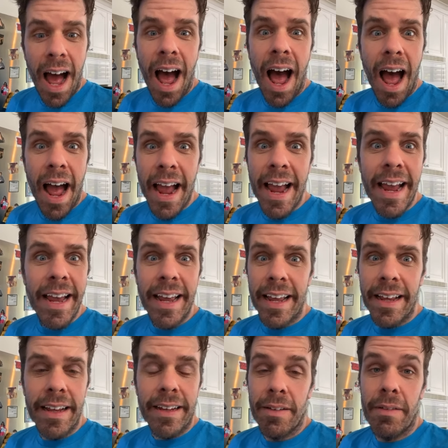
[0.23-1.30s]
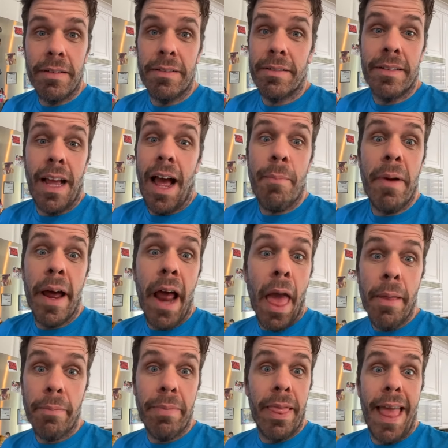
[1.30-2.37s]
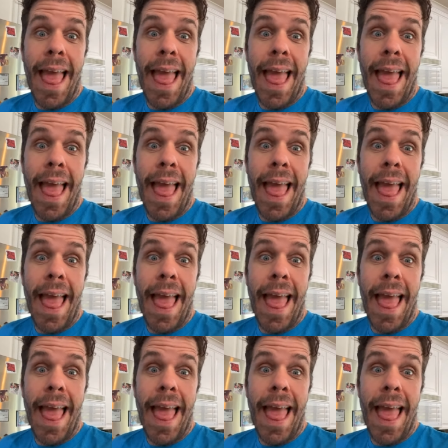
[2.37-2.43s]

I, I'm a, a